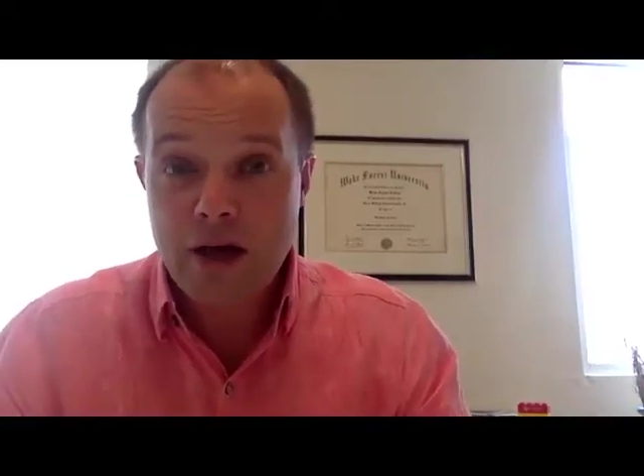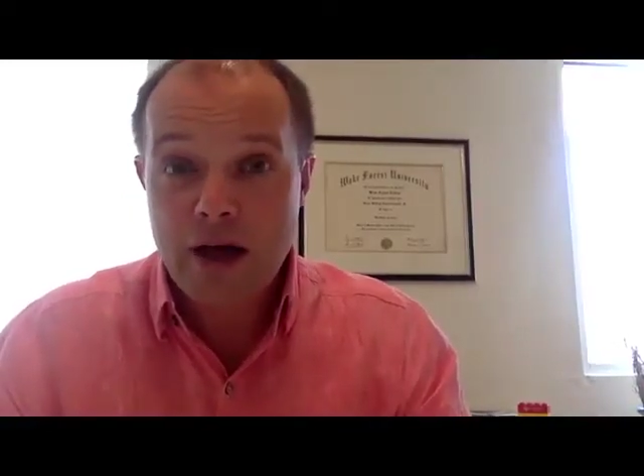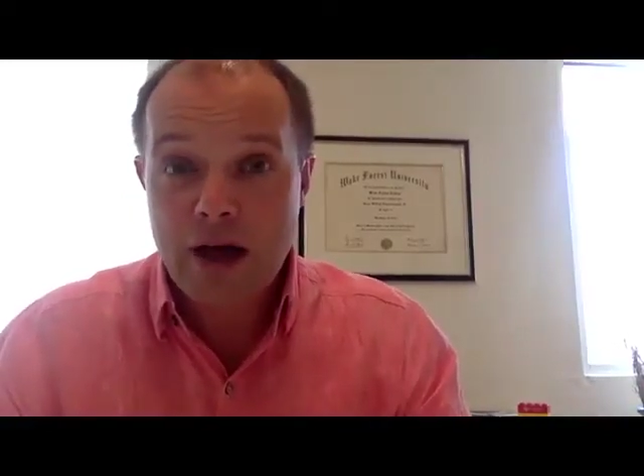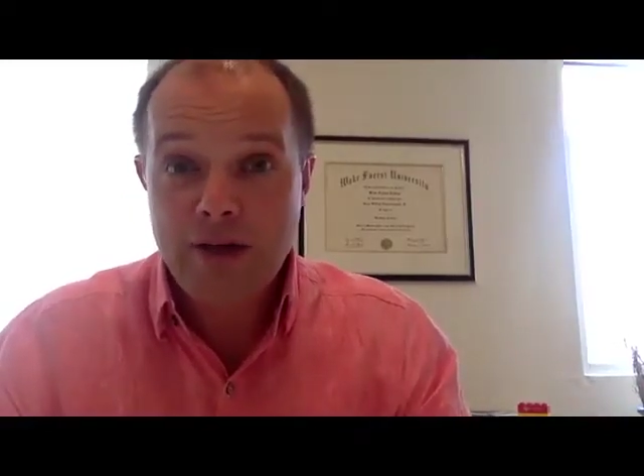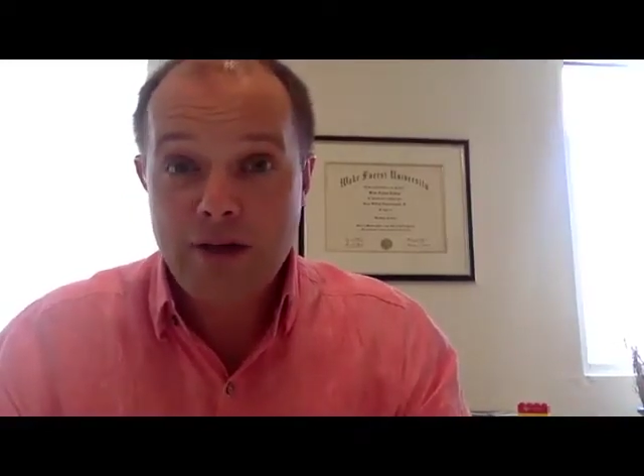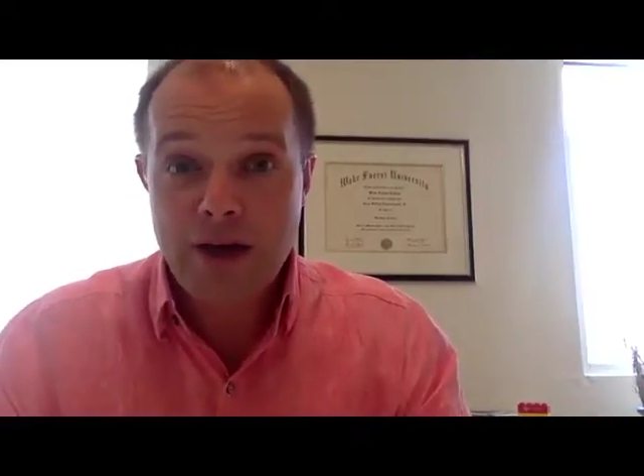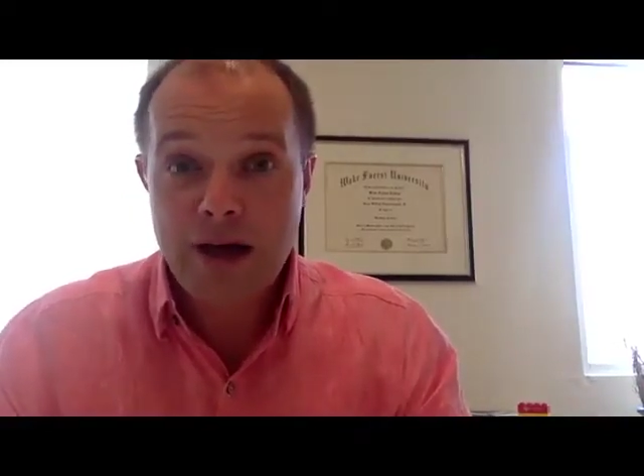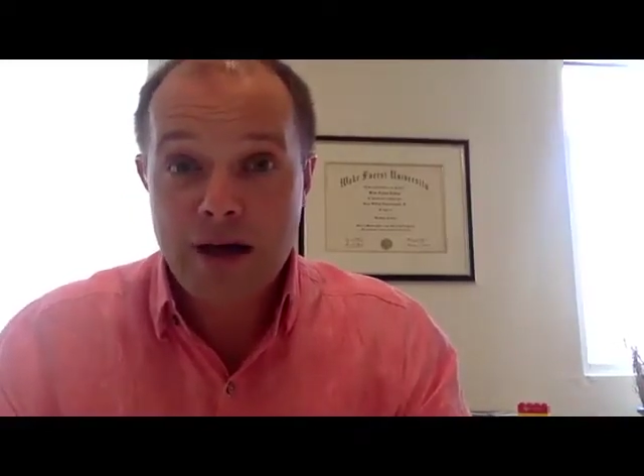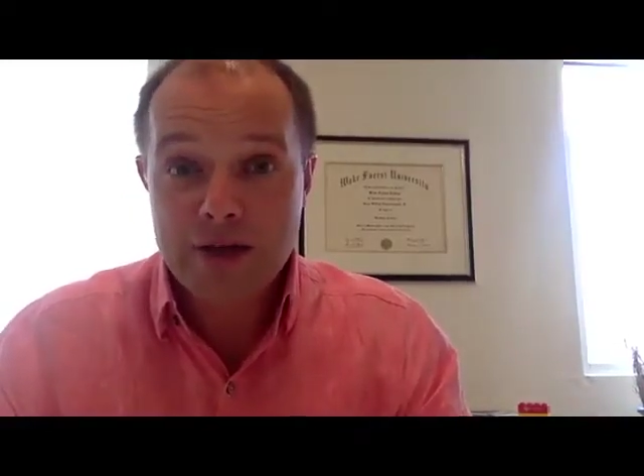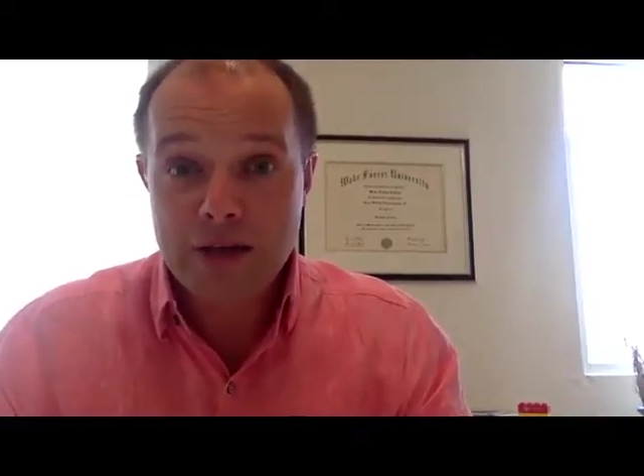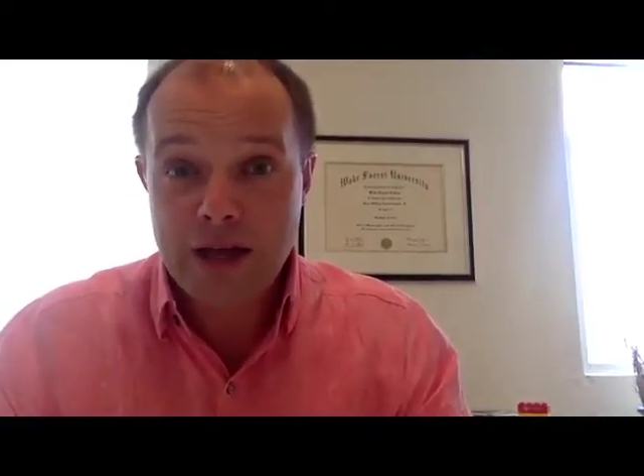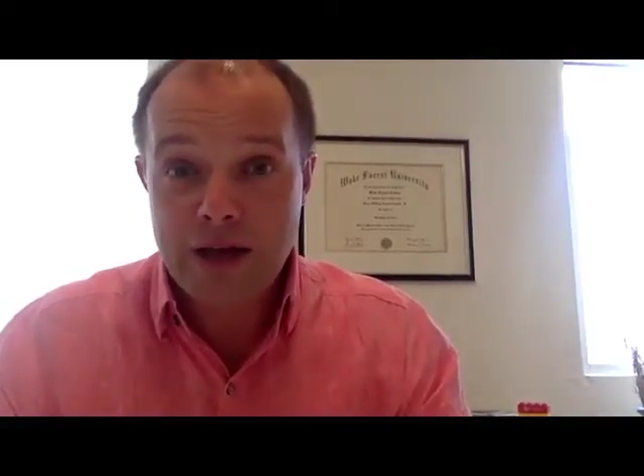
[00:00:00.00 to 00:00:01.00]
I have a
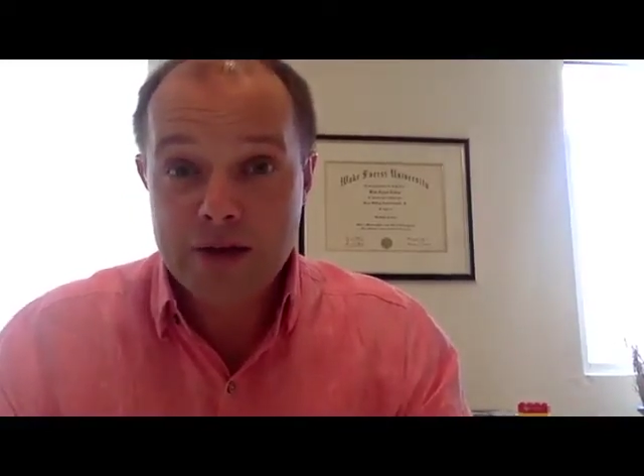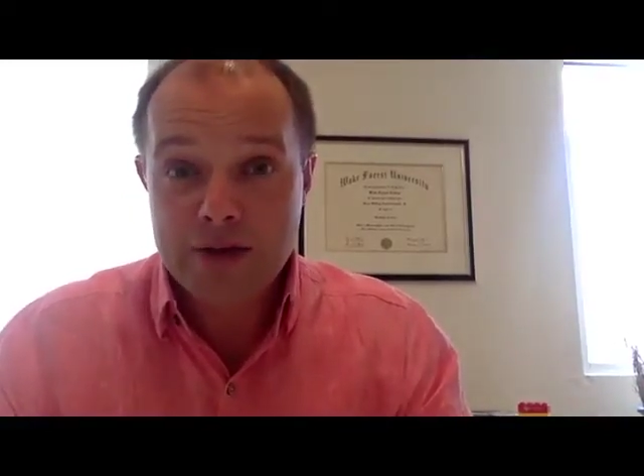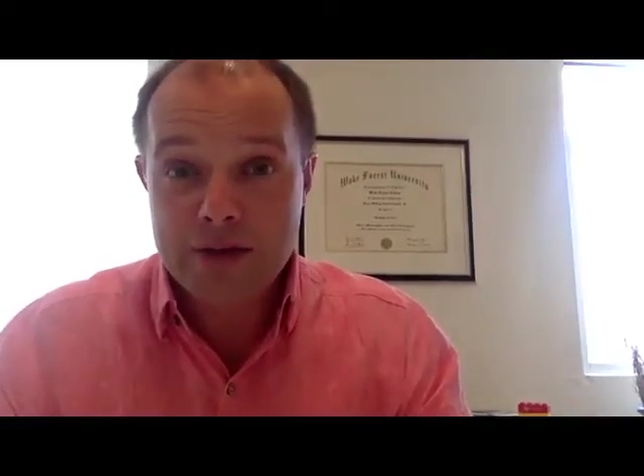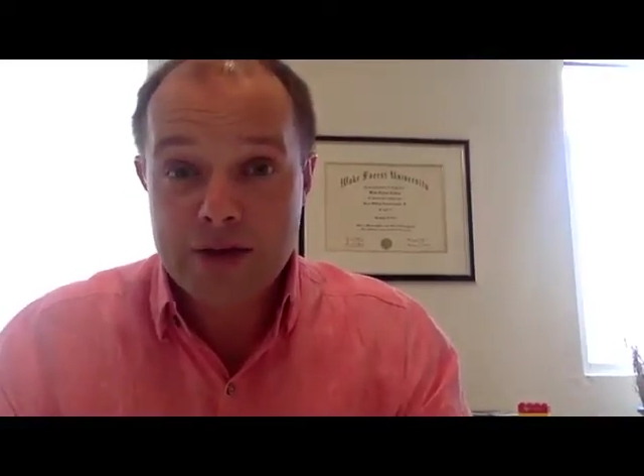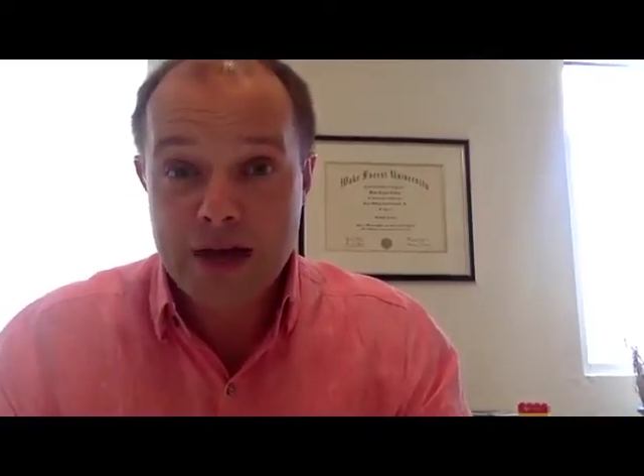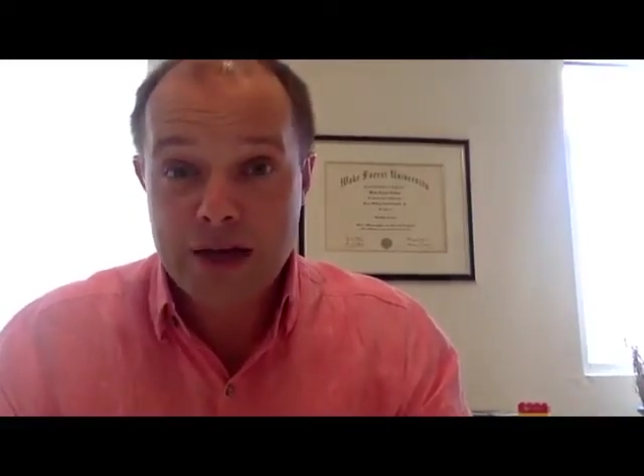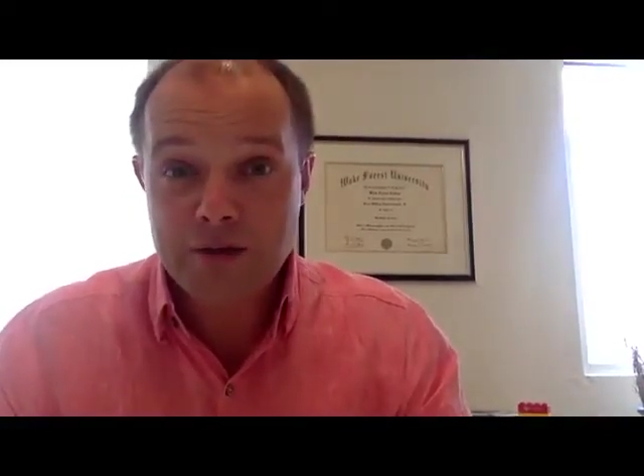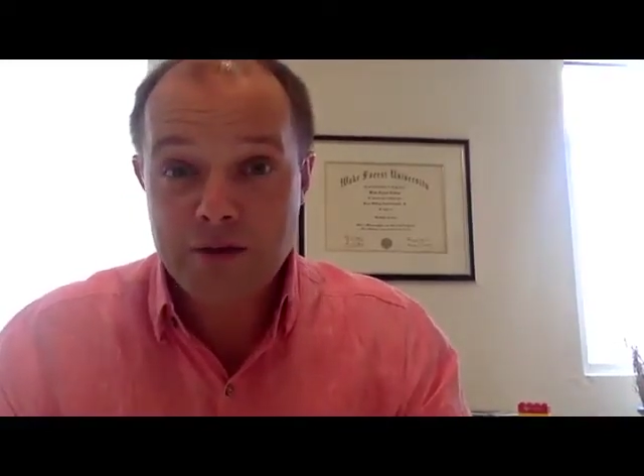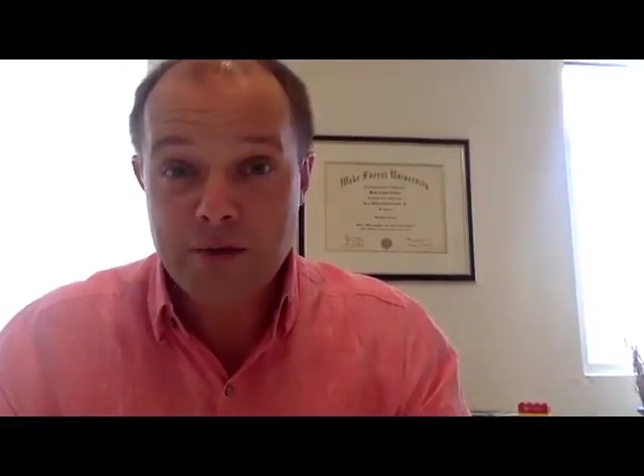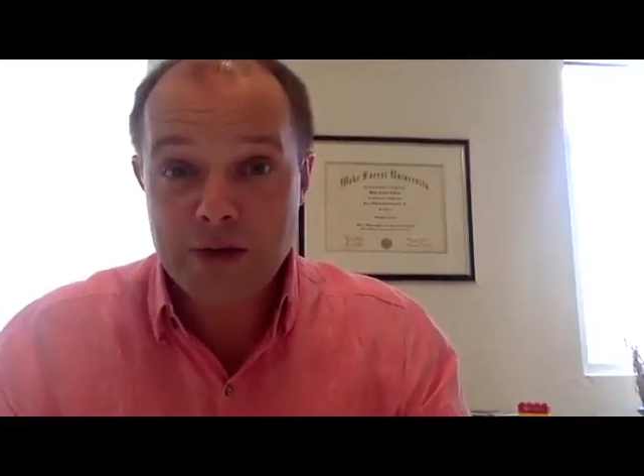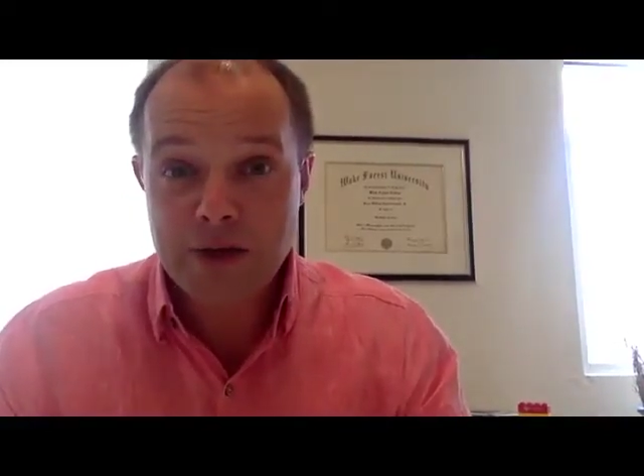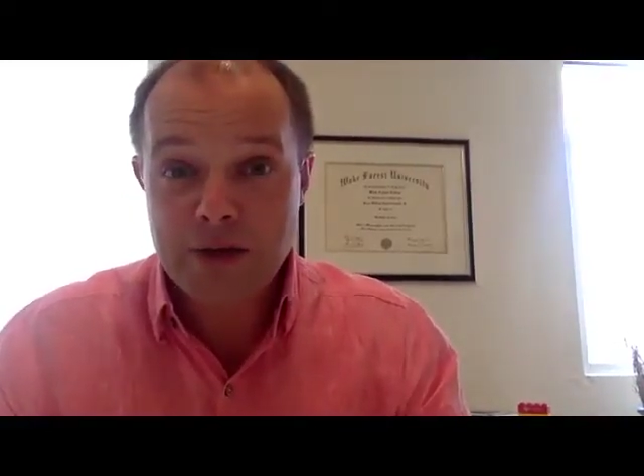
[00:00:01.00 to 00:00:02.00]
housing allowance that's
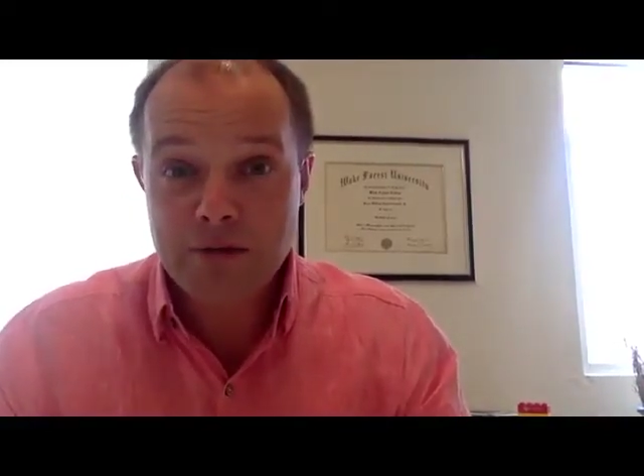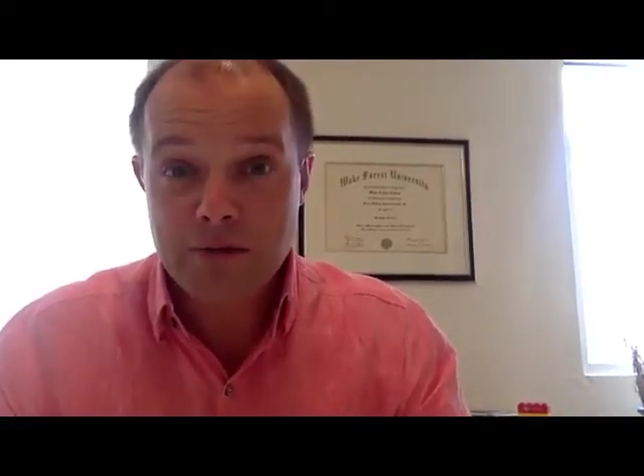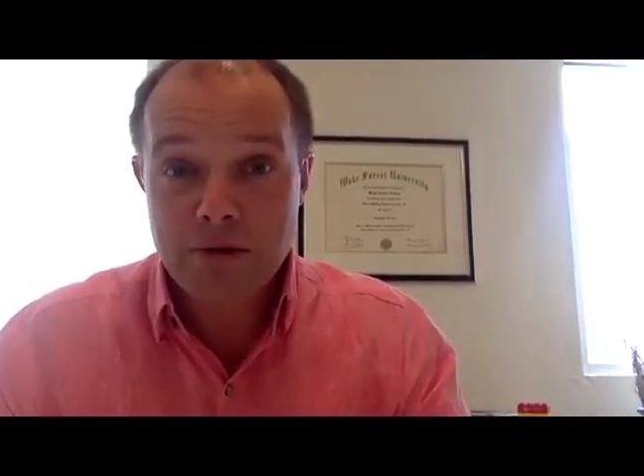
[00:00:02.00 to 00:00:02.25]
tax-free.